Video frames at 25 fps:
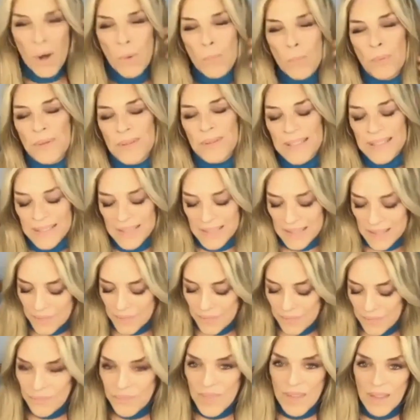Oh, please.
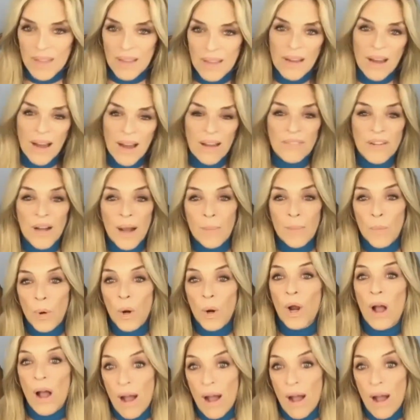I've got more